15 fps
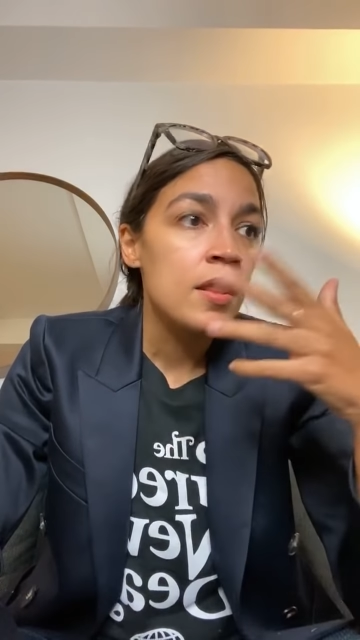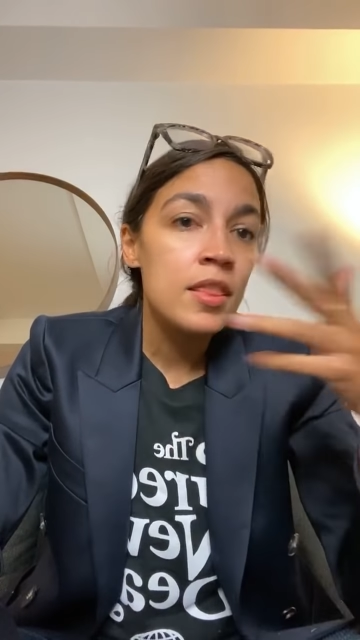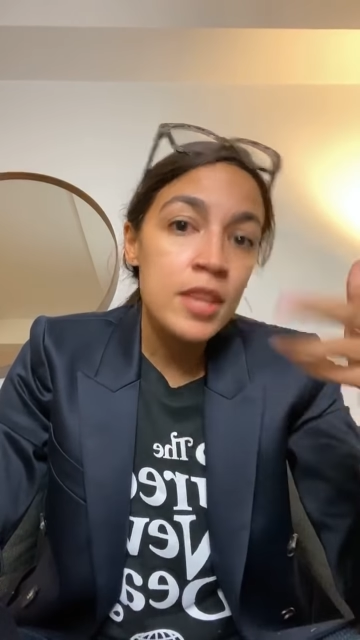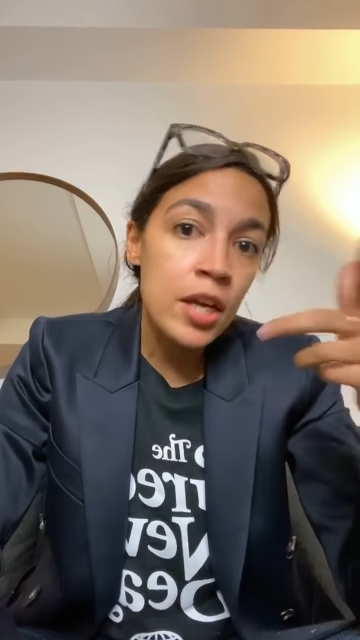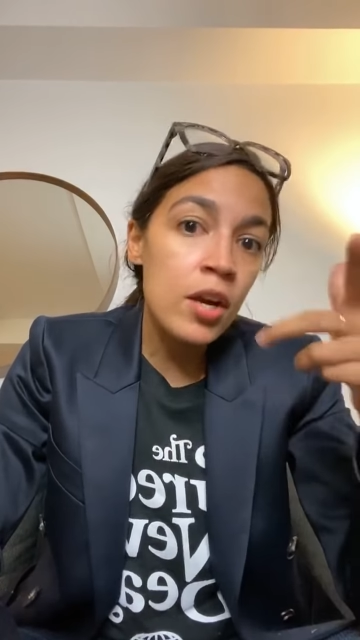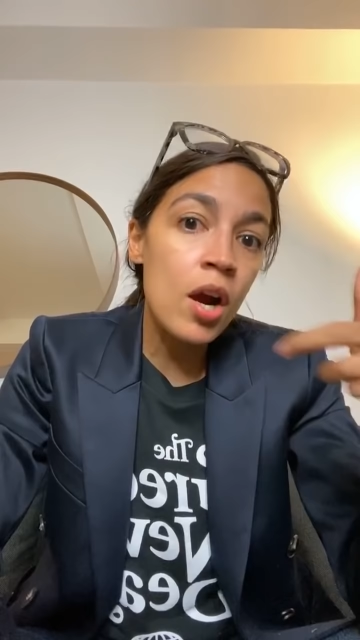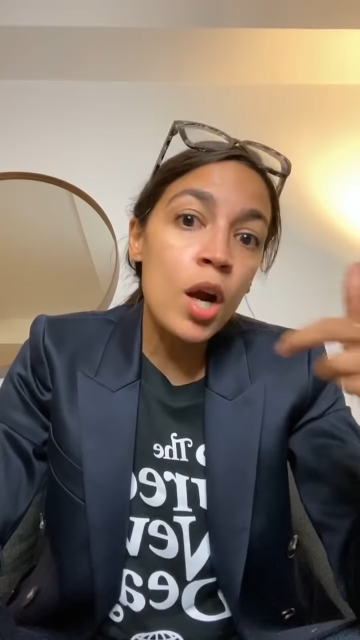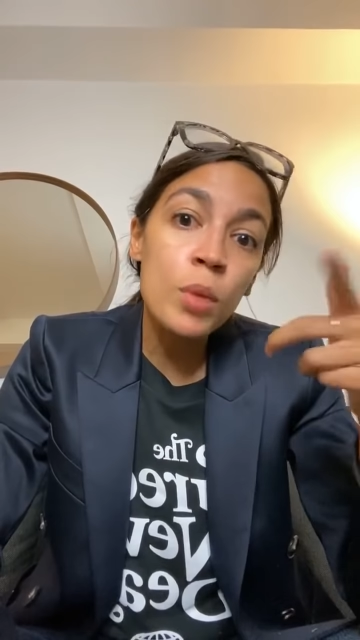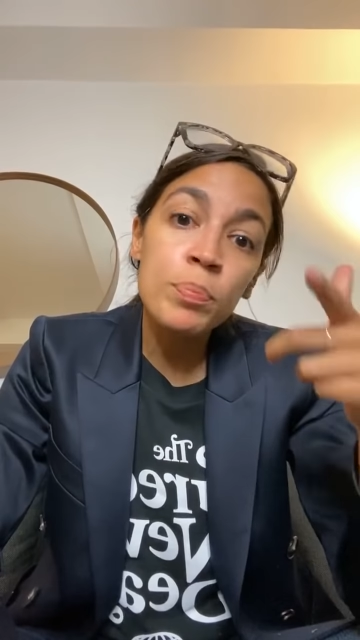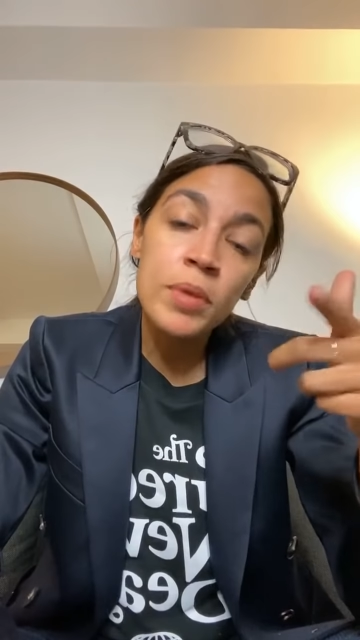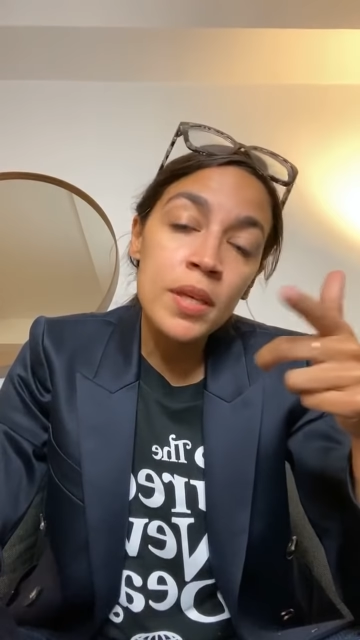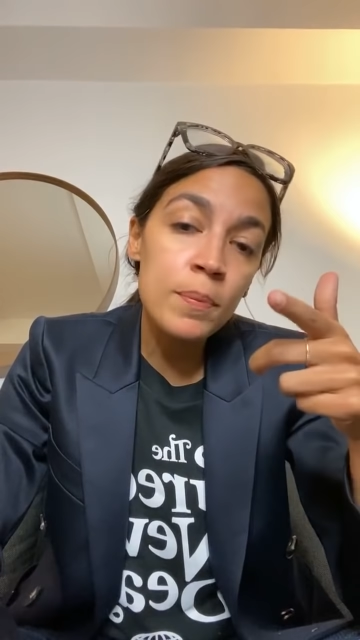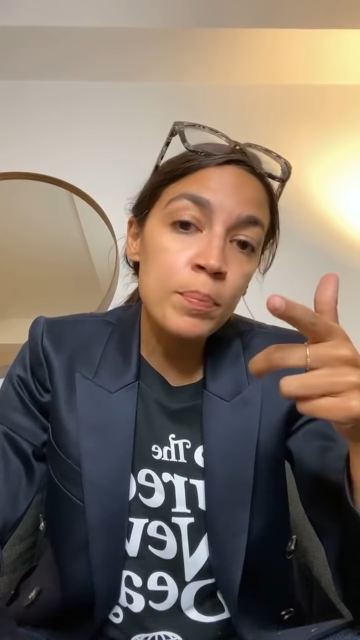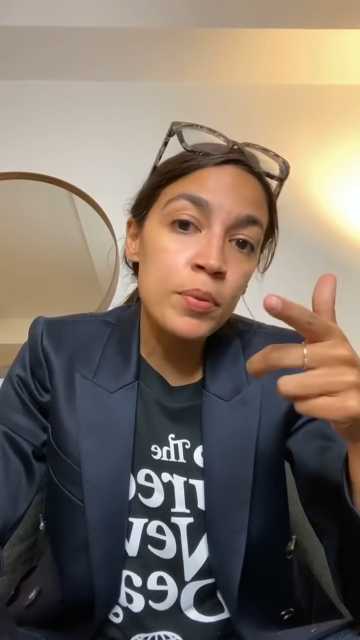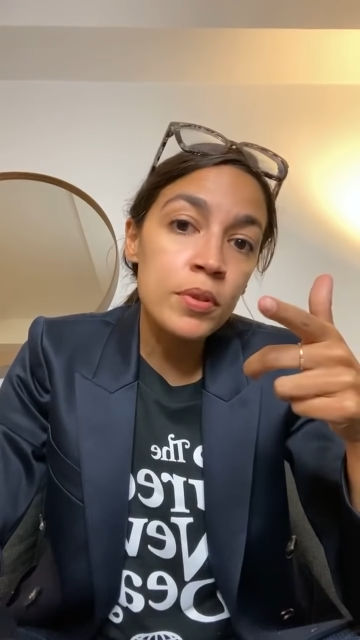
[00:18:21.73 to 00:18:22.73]
there are
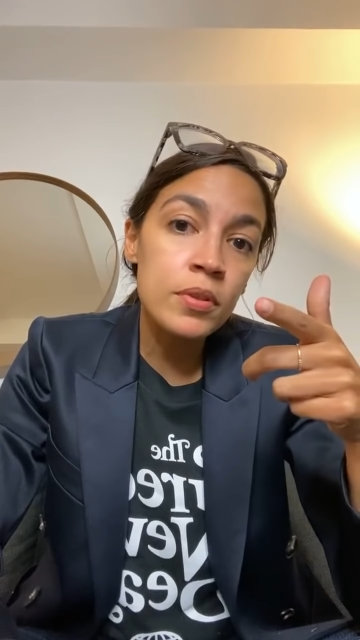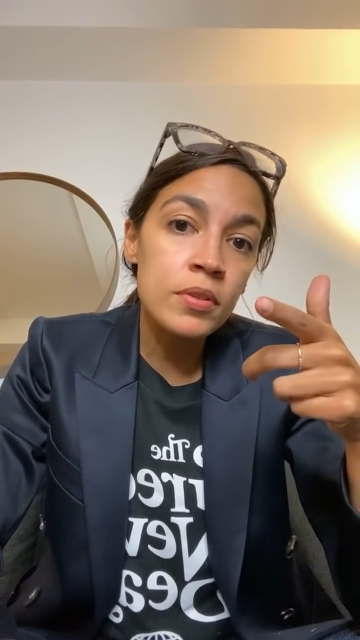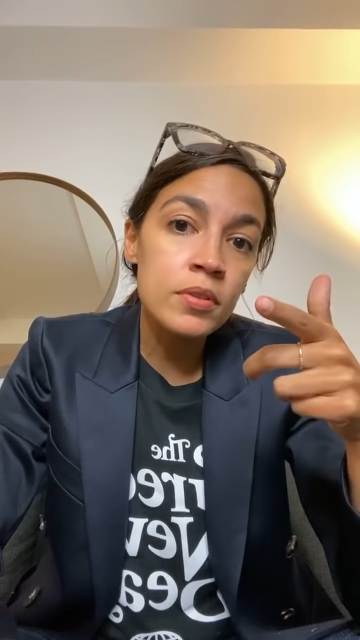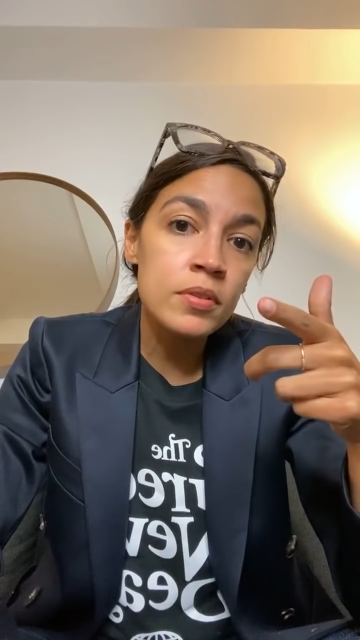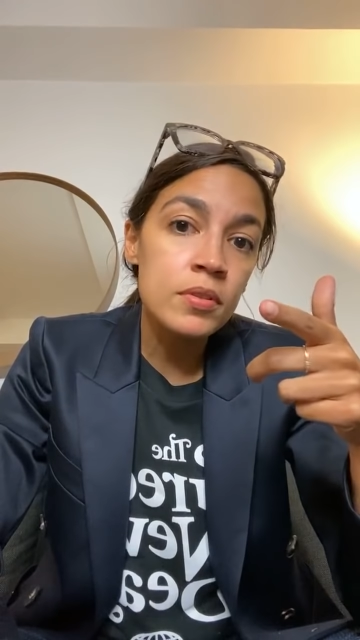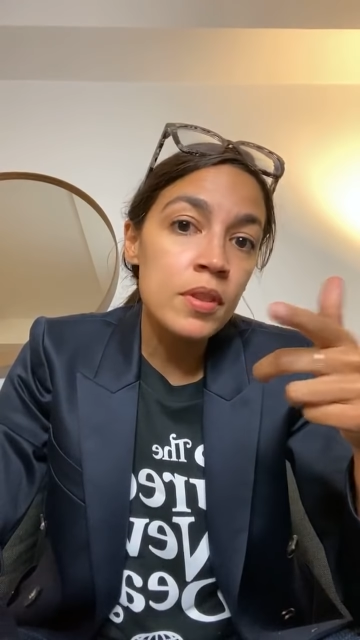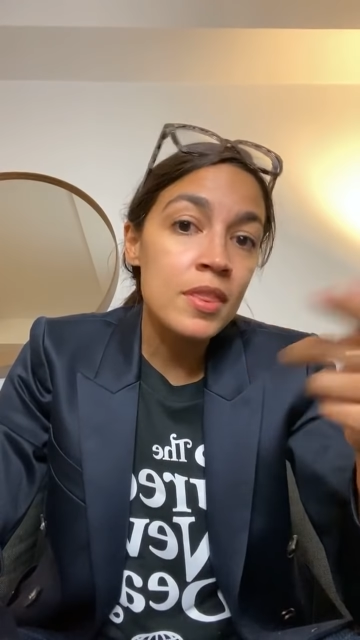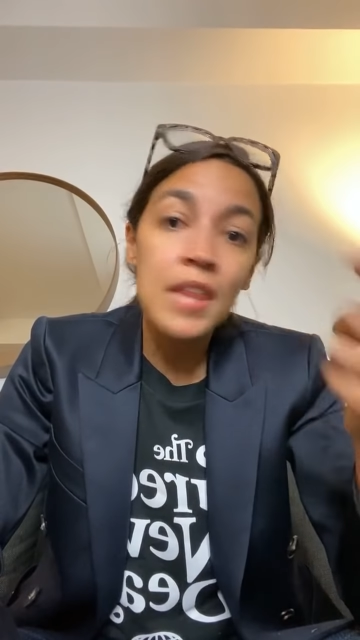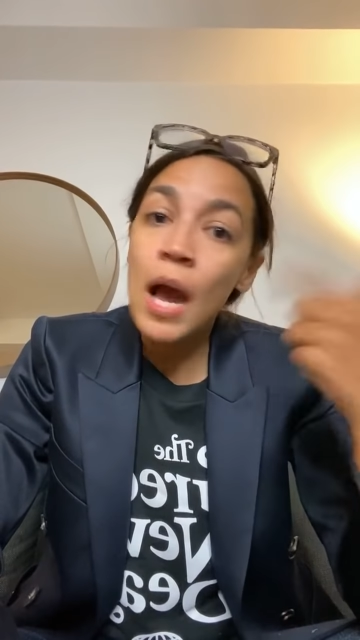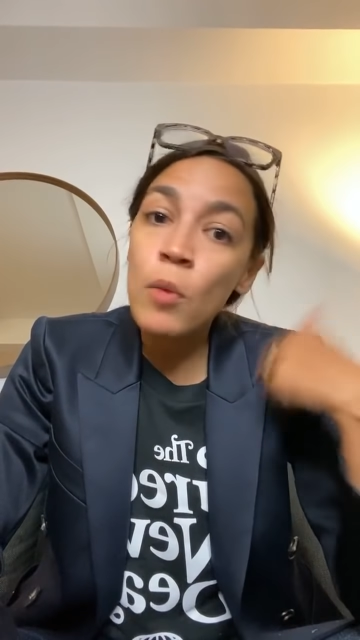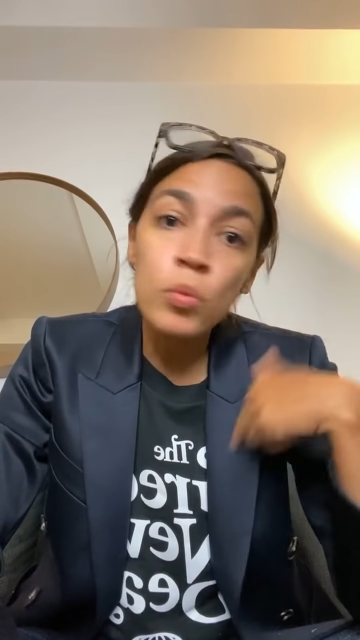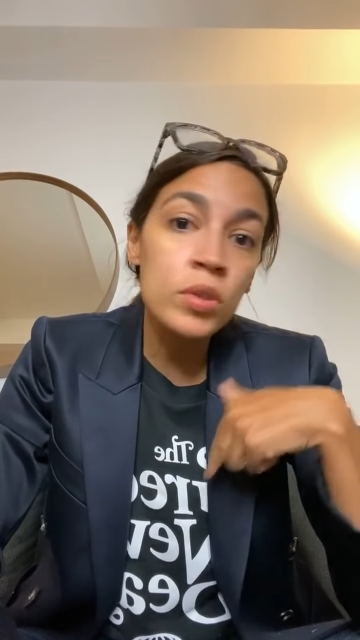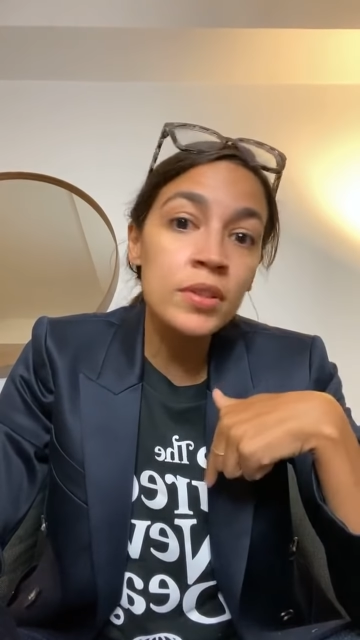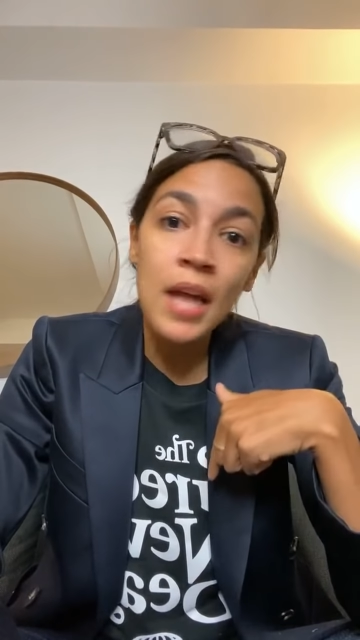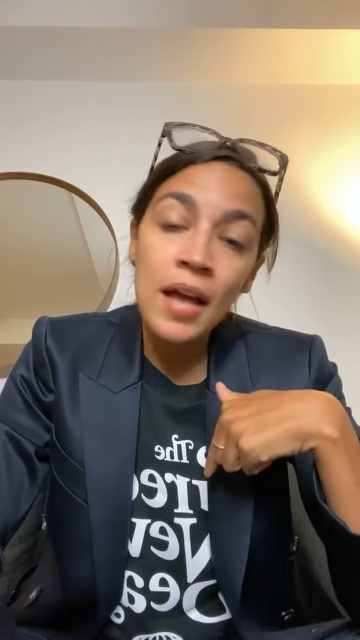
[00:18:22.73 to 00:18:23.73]
people
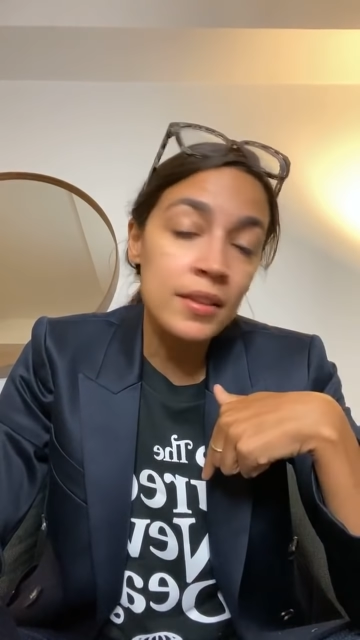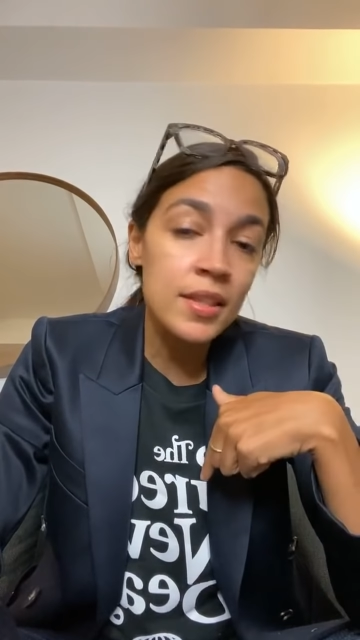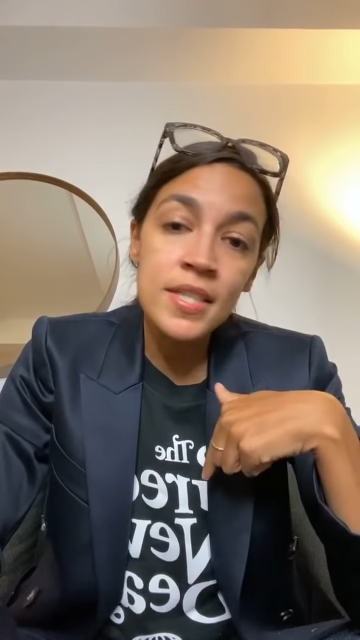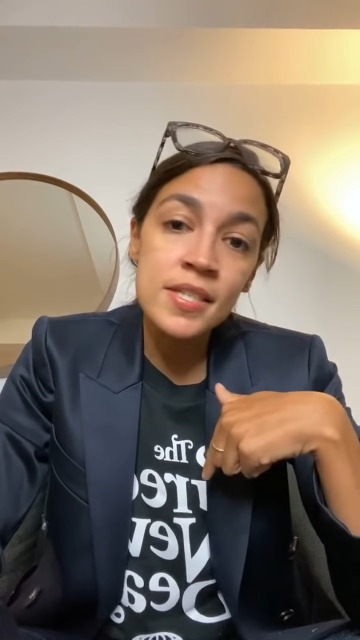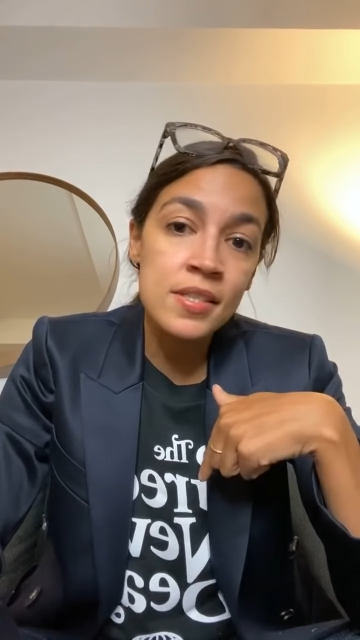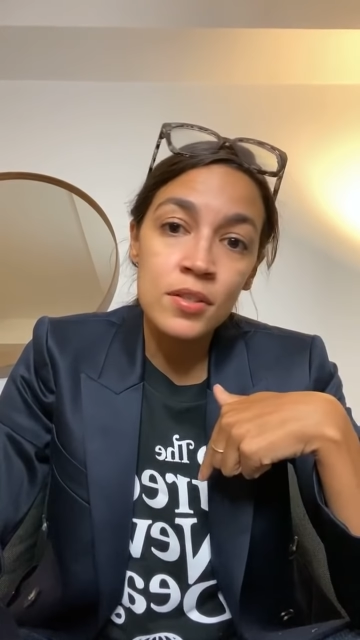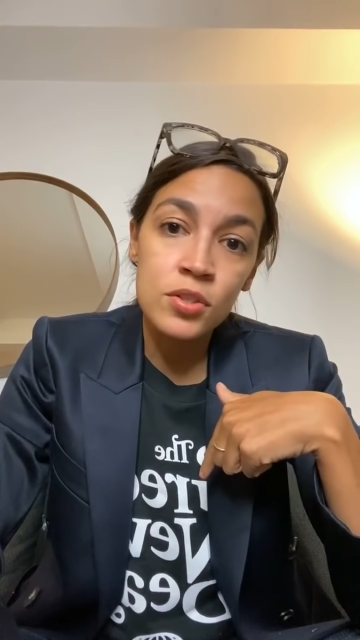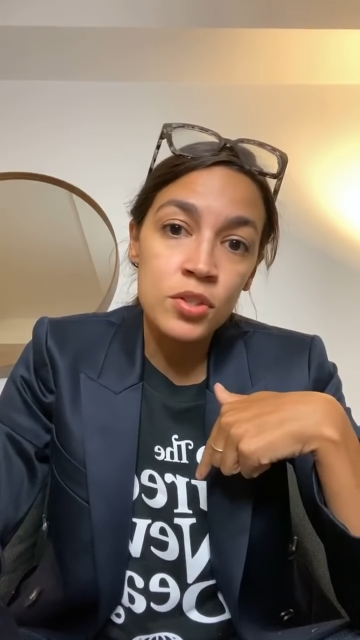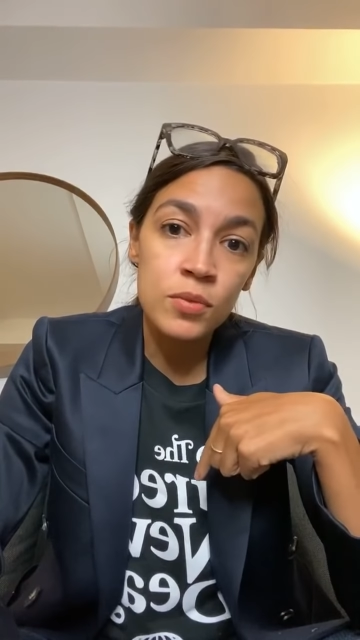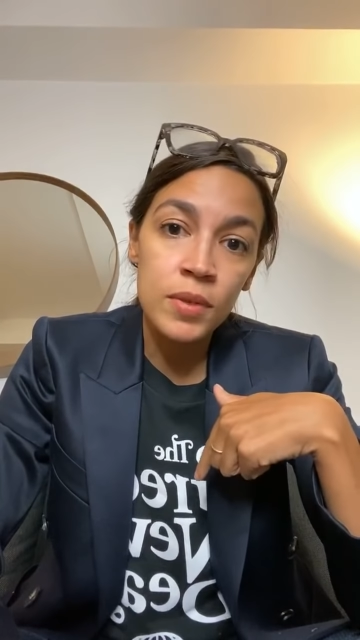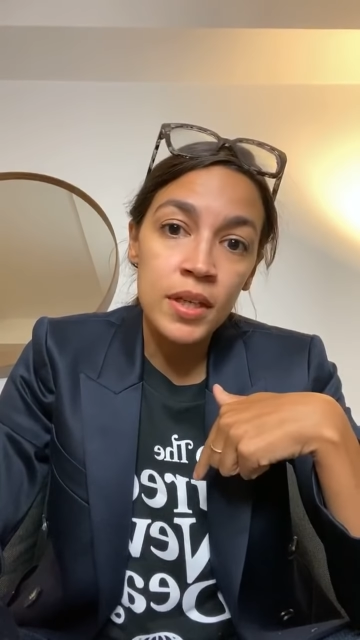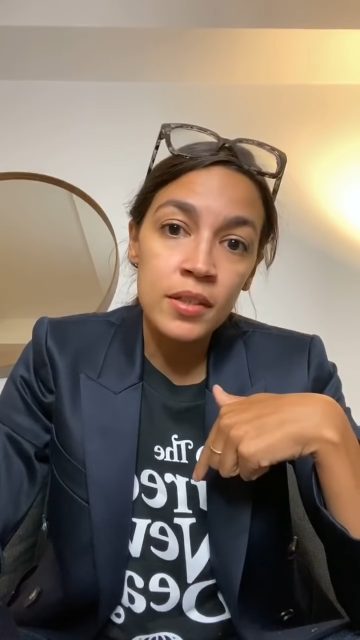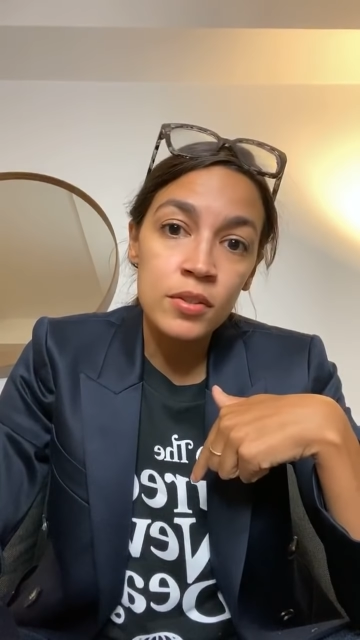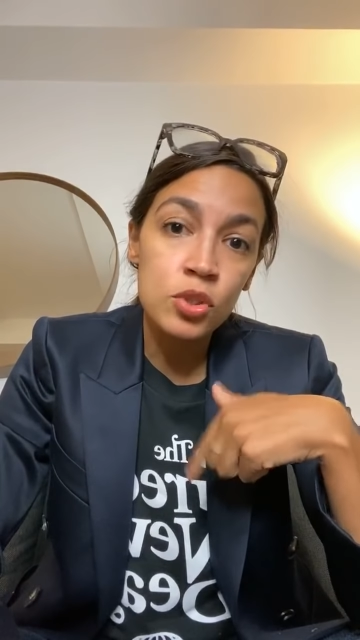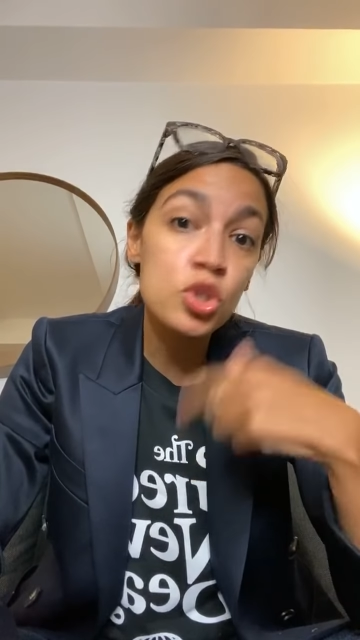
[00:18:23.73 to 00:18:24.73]
that will not listen to it